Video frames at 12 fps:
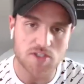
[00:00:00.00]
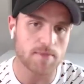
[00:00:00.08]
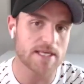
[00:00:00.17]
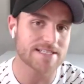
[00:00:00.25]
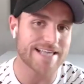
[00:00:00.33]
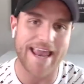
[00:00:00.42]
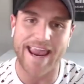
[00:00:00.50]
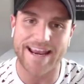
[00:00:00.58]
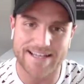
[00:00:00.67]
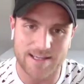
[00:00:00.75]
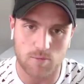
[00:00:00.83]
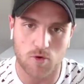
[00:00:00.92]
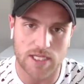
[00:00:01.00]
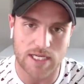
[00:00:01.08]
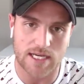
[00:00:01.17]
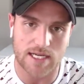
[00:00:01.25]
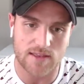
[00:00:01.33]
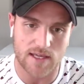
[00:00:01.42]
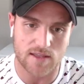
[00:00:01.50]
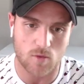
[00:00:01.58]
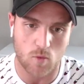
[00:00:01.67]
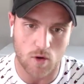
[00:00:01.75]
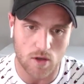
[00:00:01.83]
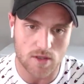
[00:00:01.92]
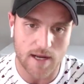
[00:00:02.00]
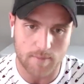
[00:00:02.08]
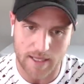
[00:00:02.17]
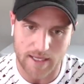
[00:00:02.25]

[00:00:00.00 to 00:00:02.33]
it because I hated it more than anything in the world. Here,